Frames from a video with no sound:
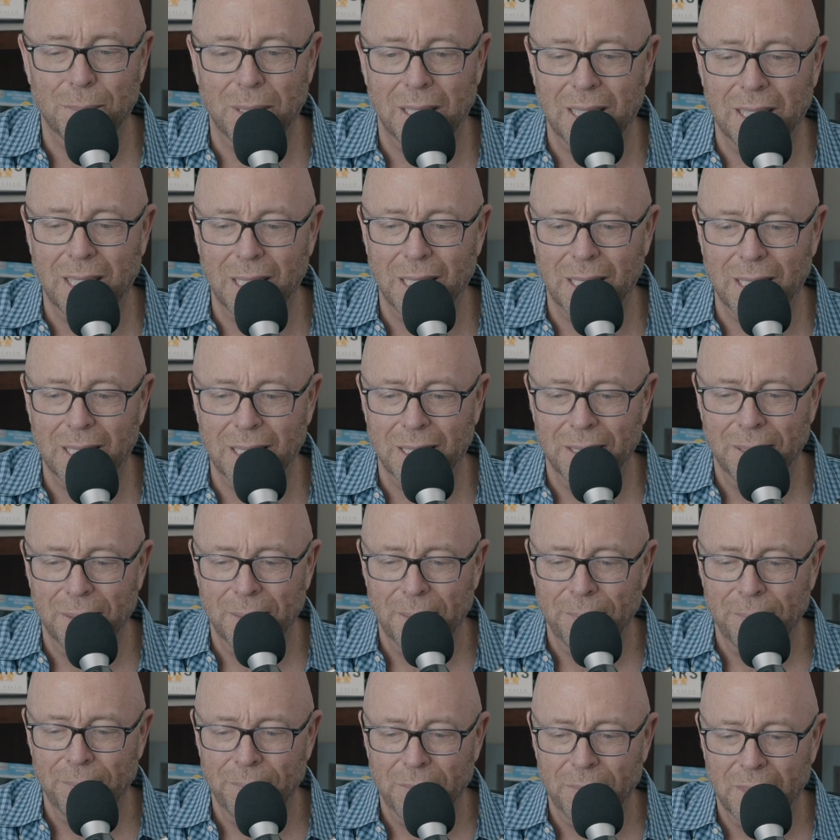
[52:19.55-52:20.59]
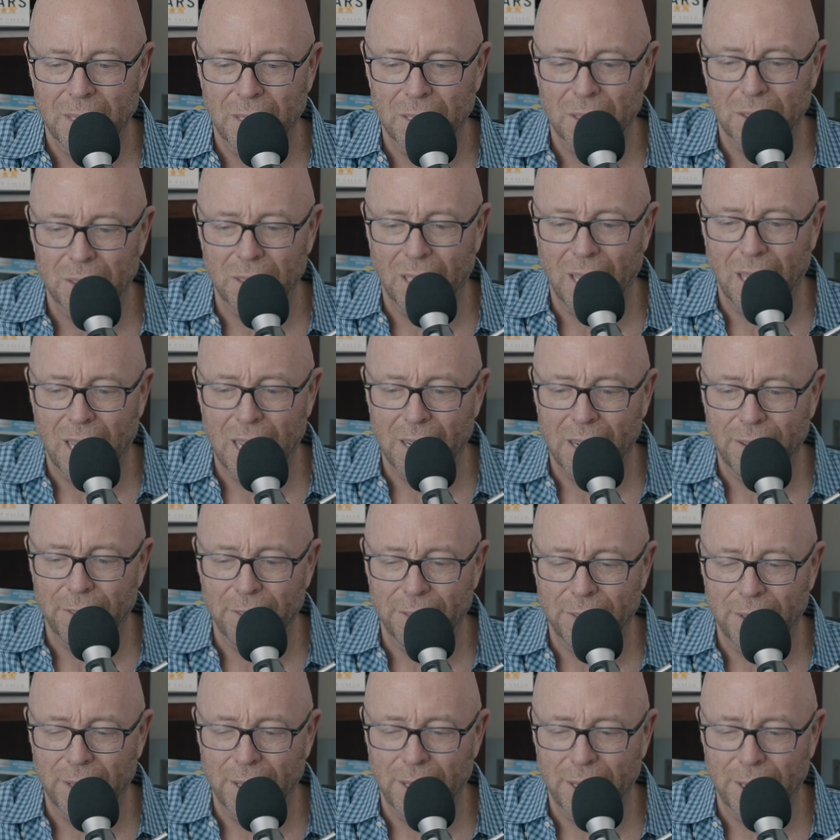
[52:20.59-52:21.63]
I think there's a lot
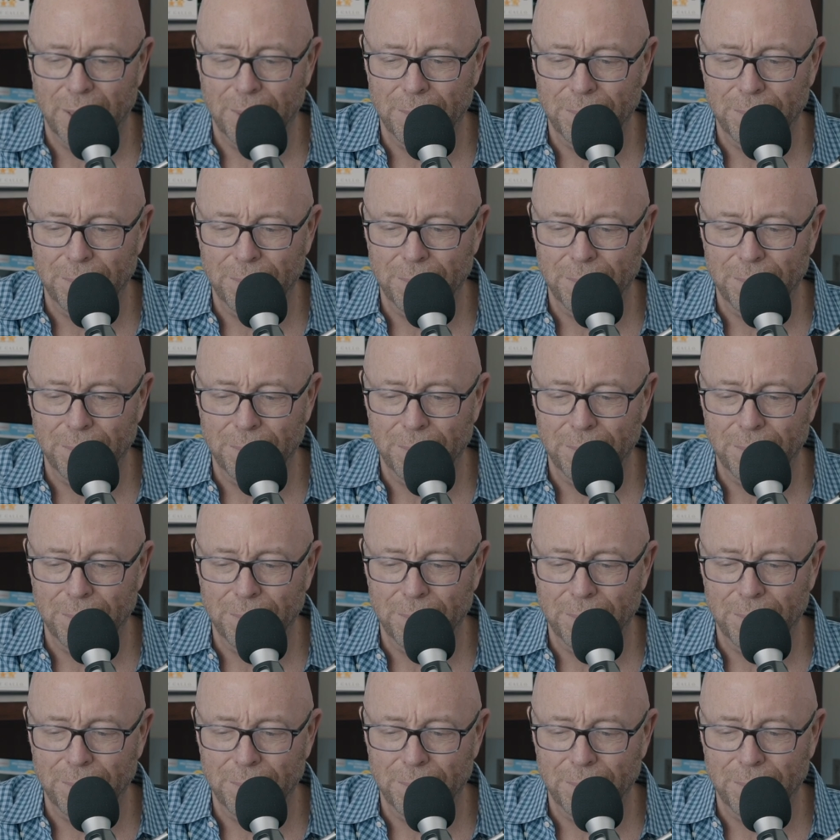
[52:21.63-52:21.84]
of uh,